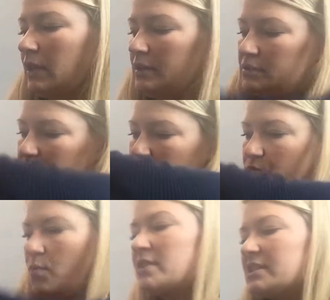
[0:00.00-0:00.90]
So
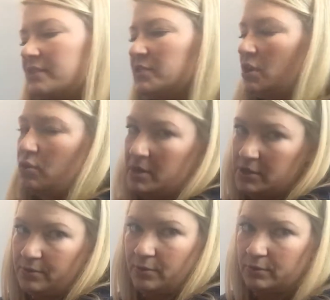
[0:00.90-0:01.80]
once I've done all my
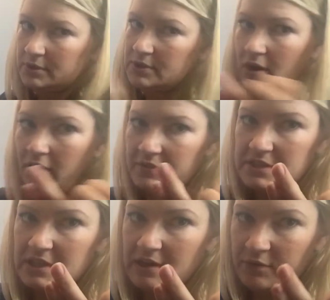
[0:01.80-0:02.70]
cuticles,
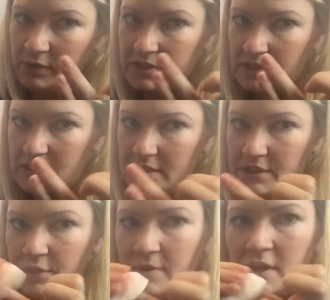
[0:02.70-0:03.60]
obviously I've only done these
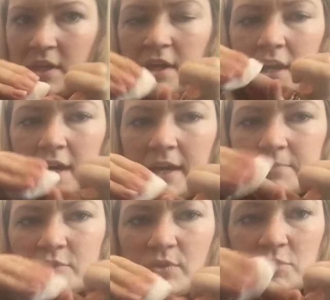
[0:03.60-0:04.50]
two, so
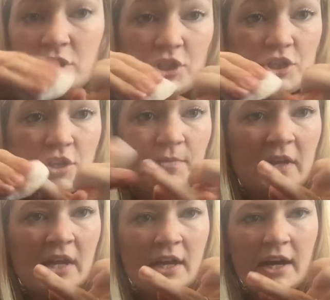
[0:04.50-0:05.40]
I'm just going to show you.
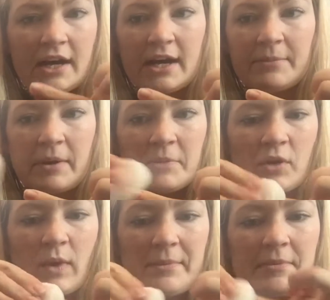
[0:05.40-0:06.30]
I'm going
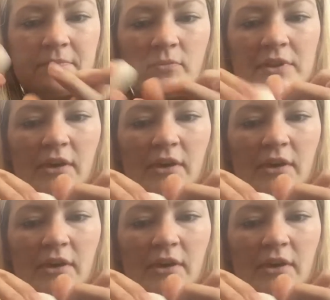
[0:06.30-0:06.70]
to wipe them with